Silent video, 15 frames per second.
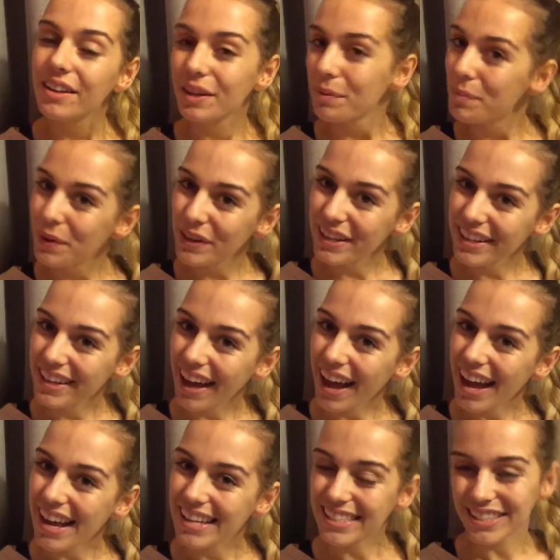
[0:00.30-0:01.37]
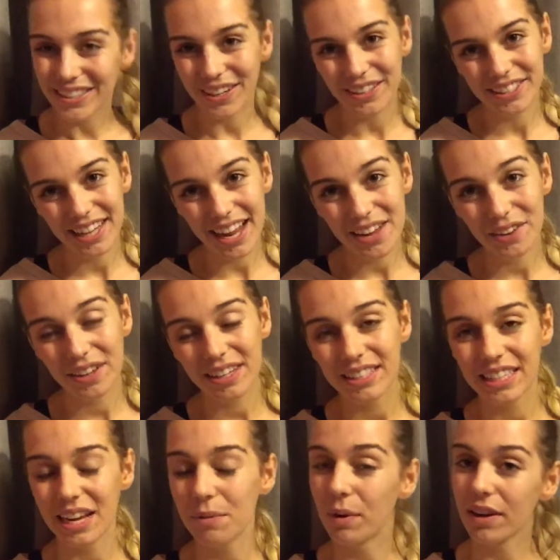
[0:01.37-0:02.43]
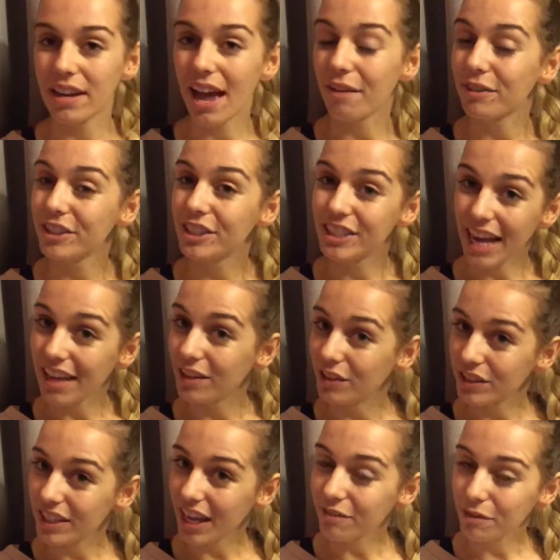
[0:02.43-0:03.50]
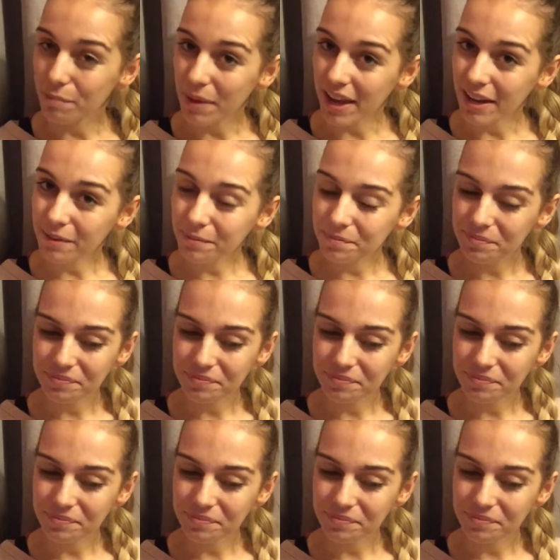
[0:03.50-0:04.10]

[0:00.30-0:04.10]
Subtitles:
Good morning, guys. So today you're going to see what an average day looks like for me.